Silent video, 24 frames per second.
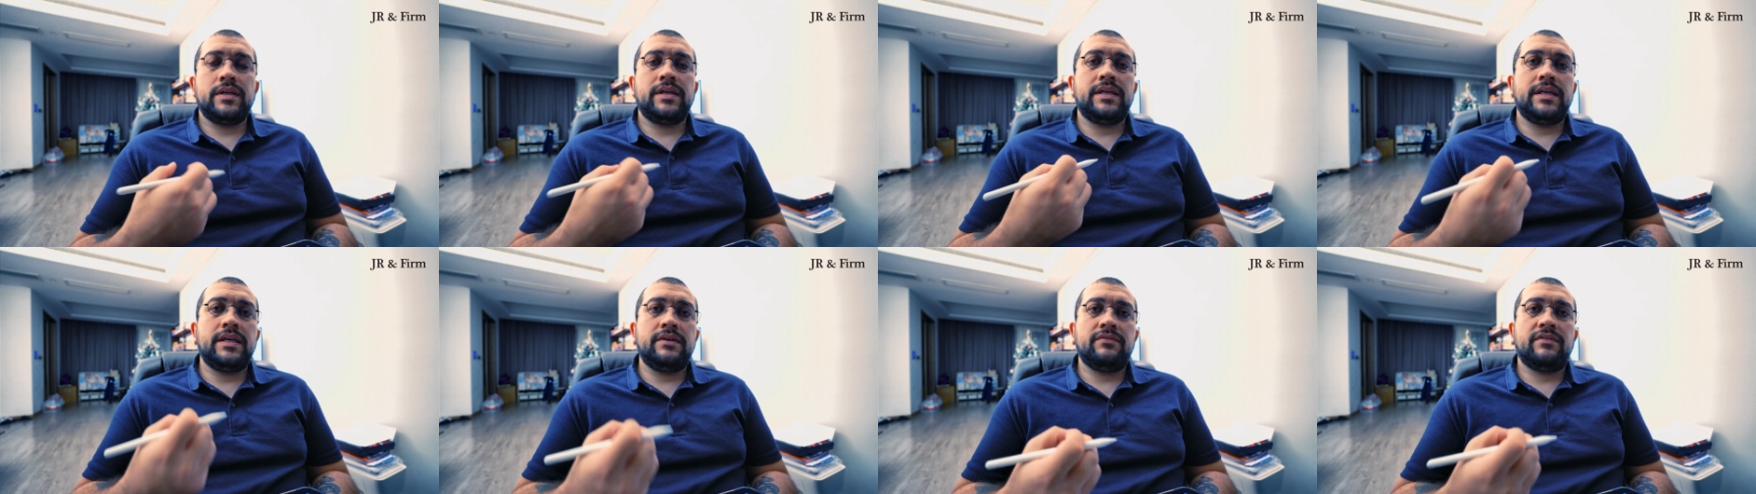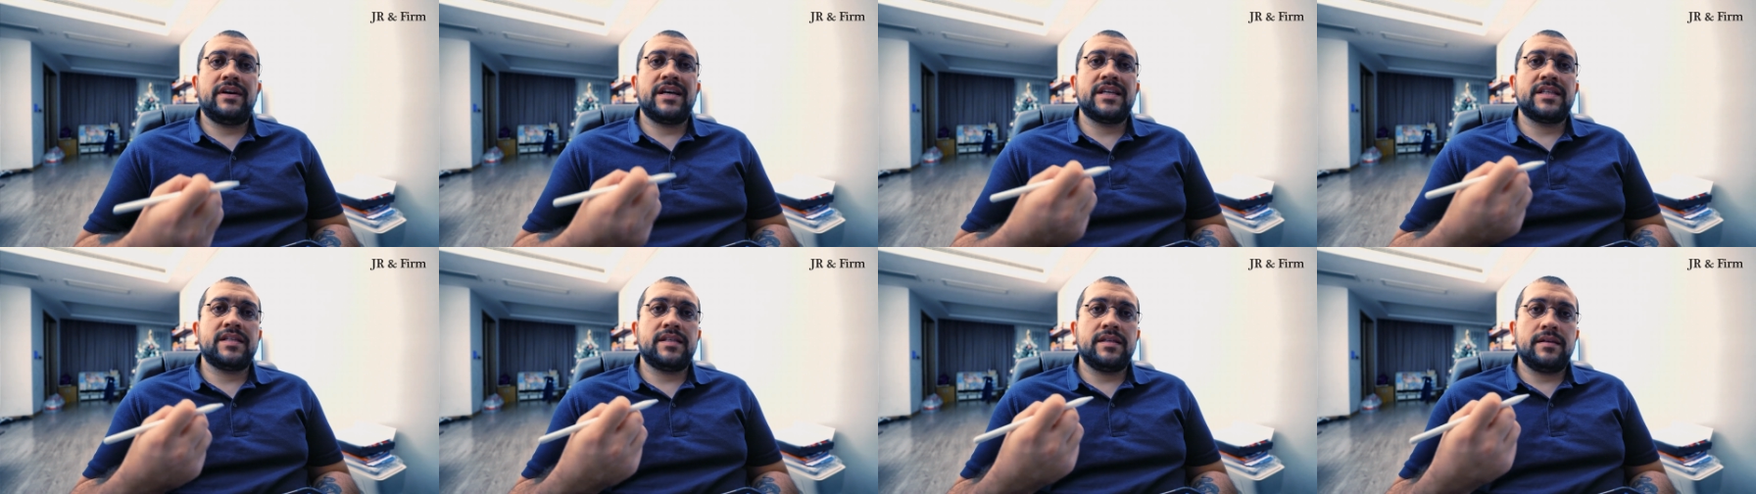give
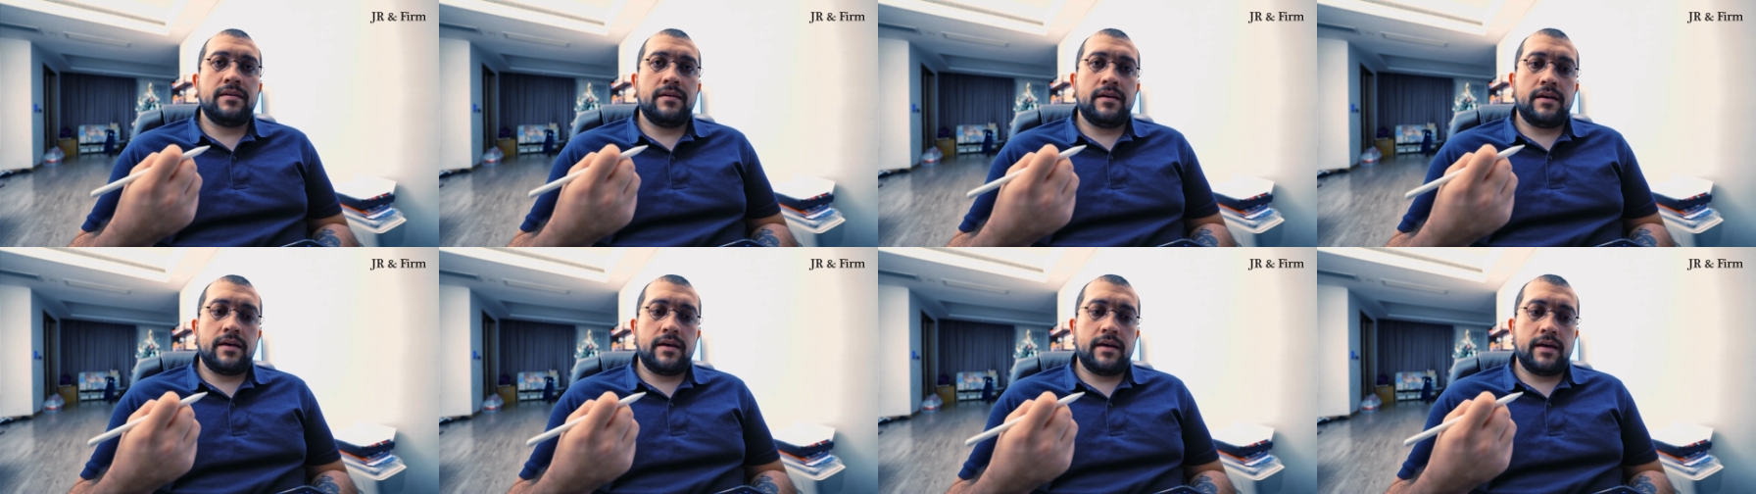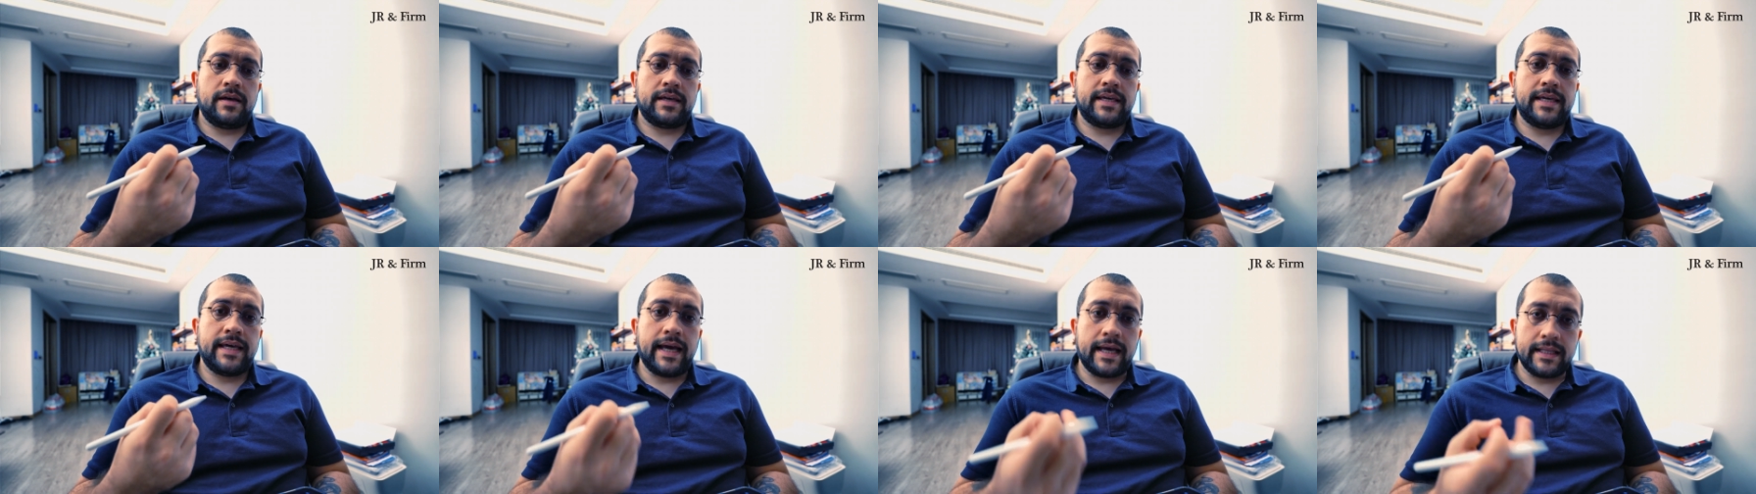us
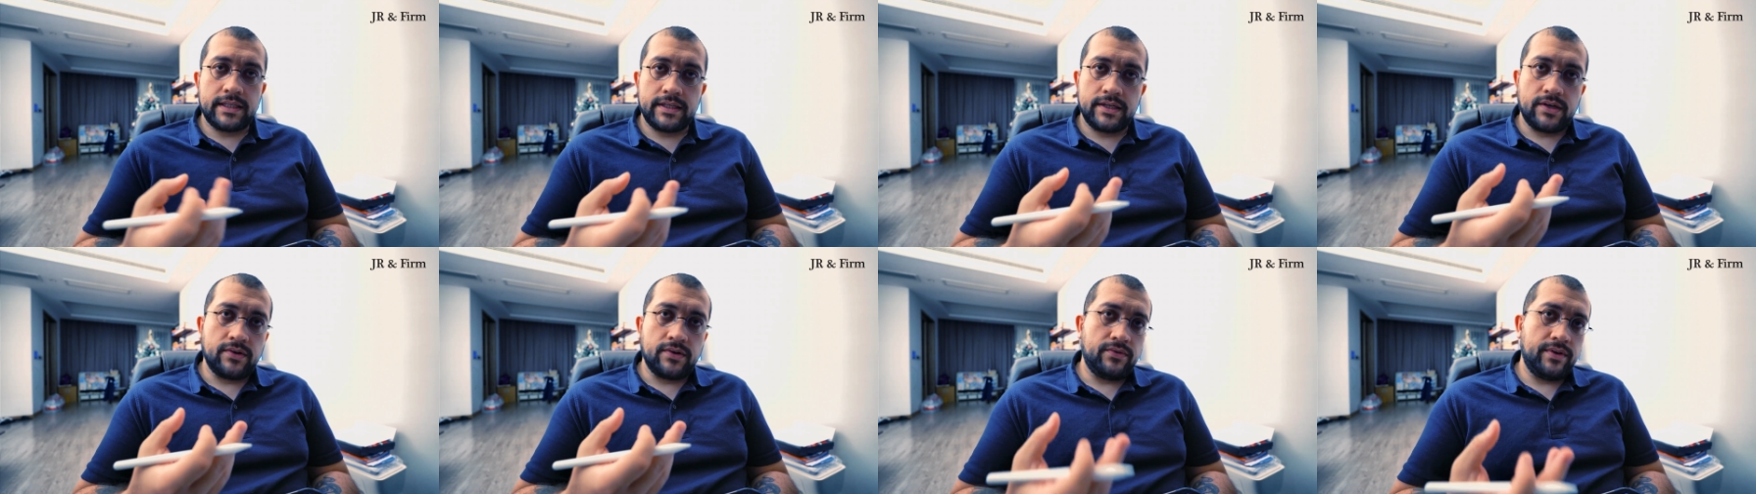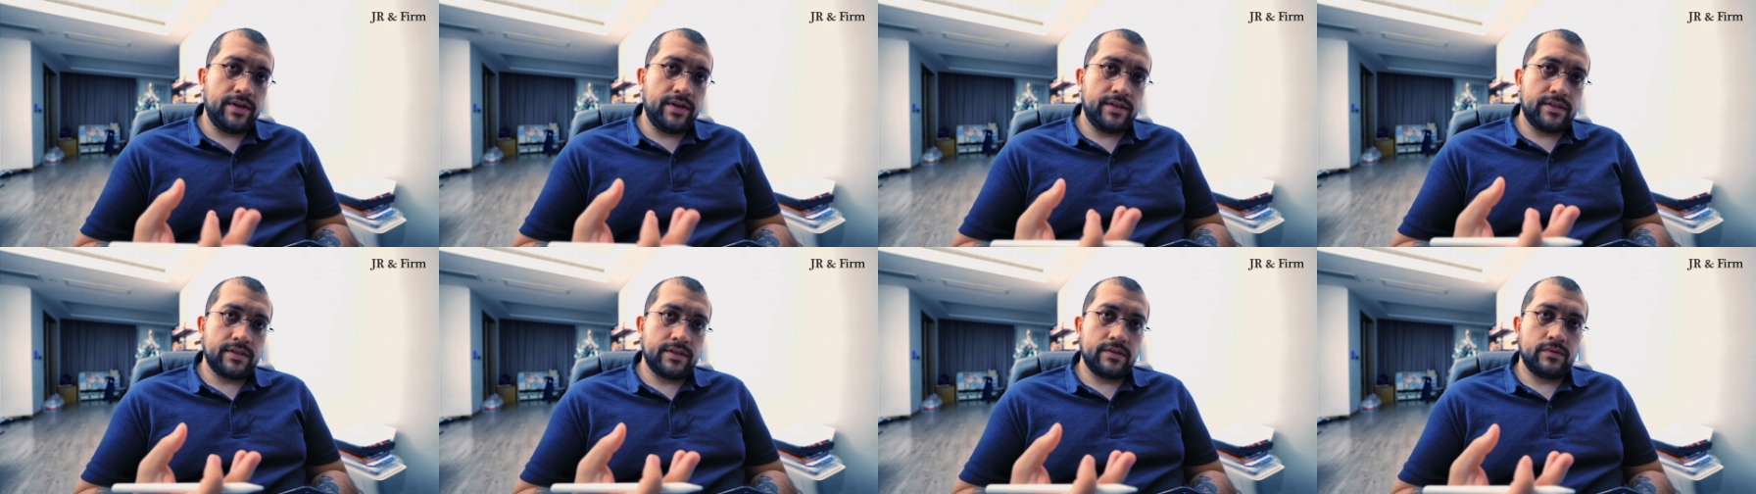
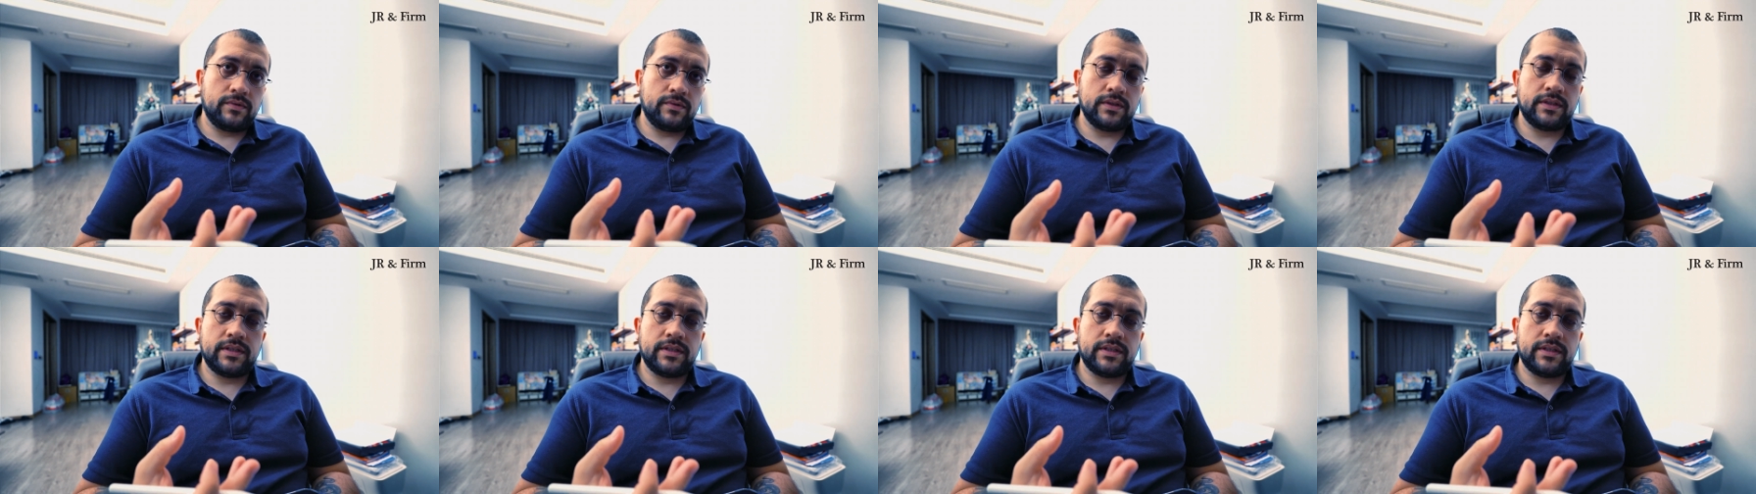categories or